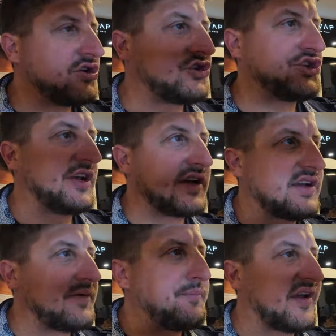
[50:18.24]
shake
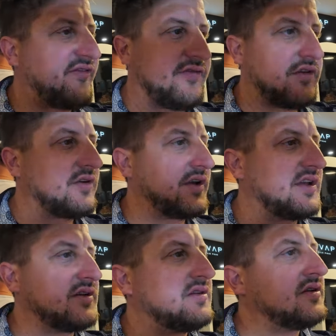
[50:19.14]
McFlurry,
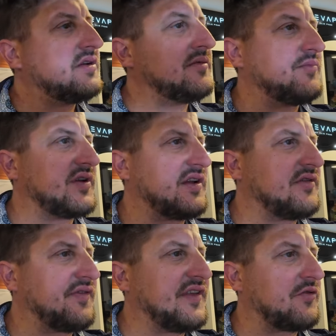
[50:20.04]
but I
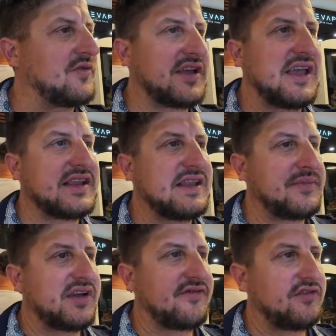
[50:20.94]
don't think we're getting the
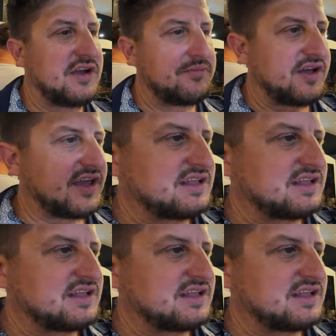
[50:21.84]
McFlurry. But